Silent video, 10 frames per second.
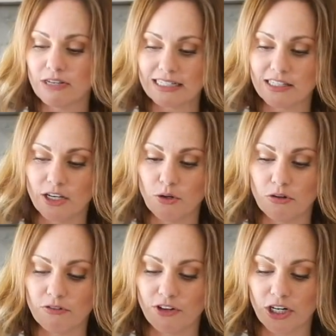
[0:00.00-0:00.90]
You guys can go
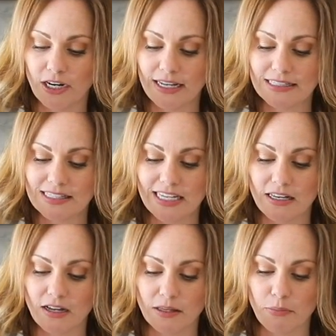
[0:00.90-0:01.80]
over and
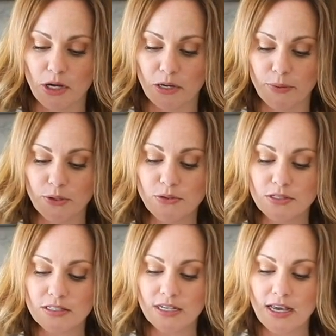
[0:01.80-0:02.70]
see it on the blog
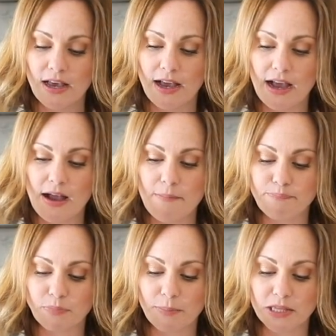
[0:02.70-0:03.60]
post.
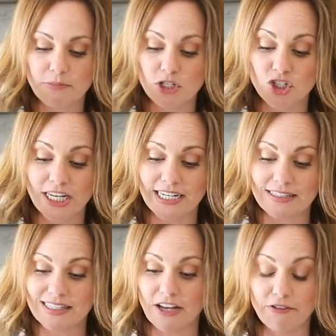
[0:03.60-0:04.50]
But the machine
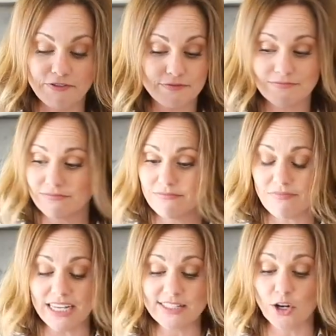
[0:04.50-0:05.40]
itself
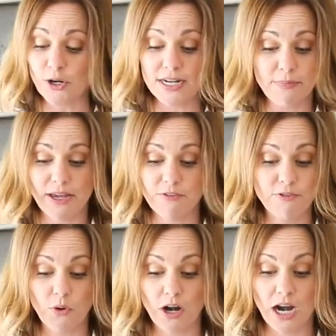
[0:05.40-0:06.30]
is already paid
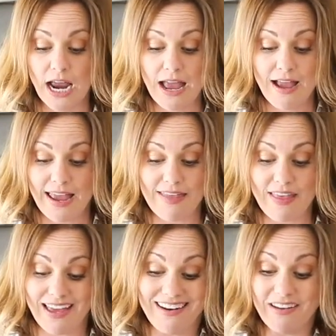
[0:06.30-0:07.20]
for.
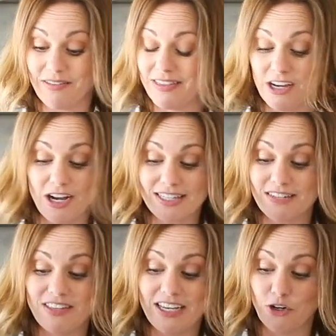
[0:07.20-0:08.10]
And then the
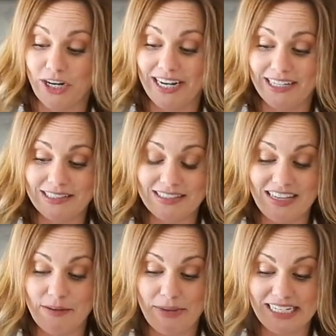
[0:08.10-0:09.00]
cost of the
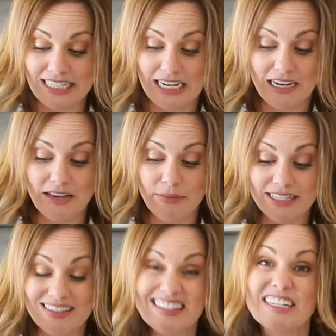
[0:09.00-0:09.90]
ingredients and my time
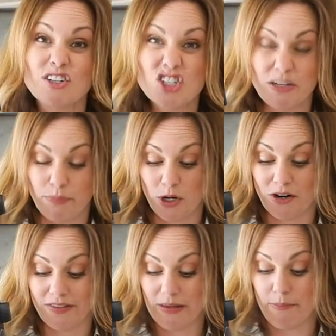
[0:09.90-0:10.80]
is still
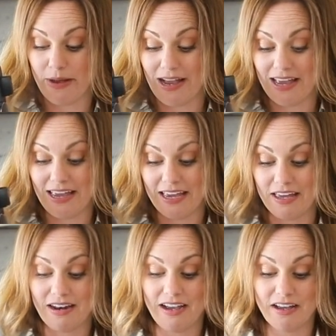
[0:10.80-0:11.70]
cheaper than buying
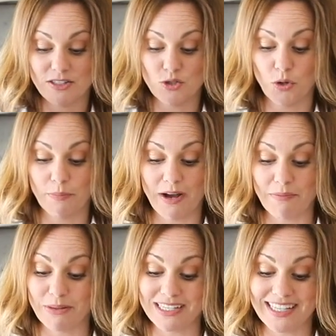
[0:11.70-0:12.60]
it
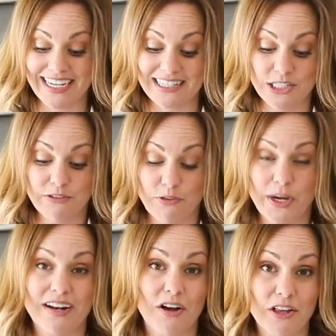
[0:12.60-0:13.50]
store-bought. Plus I get to
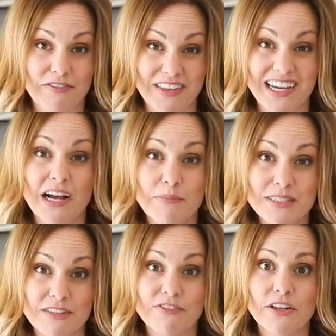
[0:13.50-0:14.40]
avoid all of the
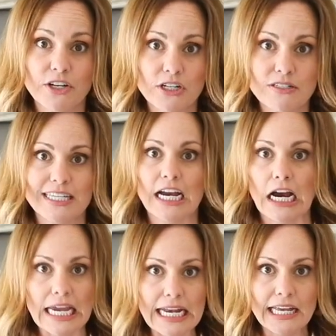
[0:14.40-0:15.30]
gums, the fillers,
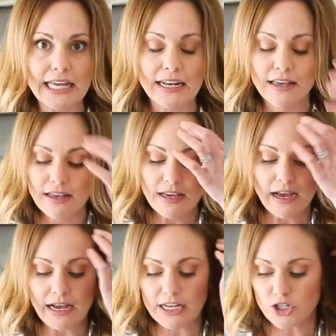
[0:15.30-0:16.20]
carrageenan,
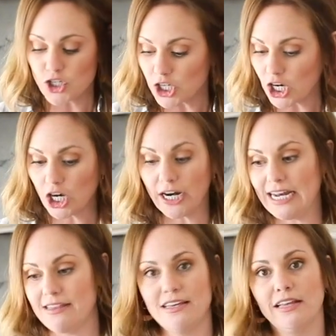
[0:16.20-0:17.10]
sugar,
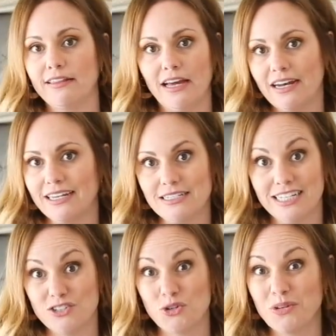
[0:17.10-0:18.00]
anything like that. I get to
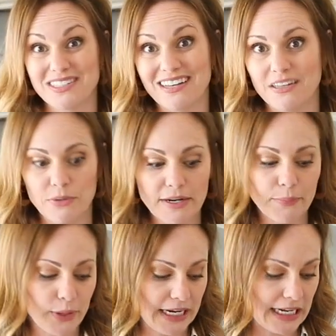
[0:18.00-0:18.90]
control exactly what I
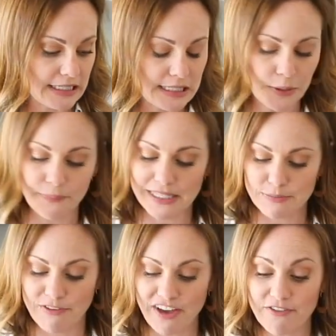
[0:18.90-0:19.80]
put in it. So
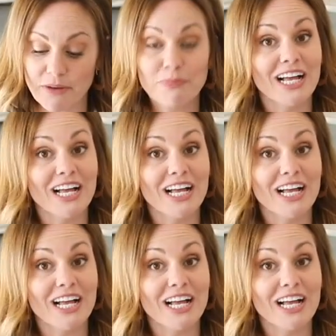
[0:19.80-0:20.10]
it's my favorite.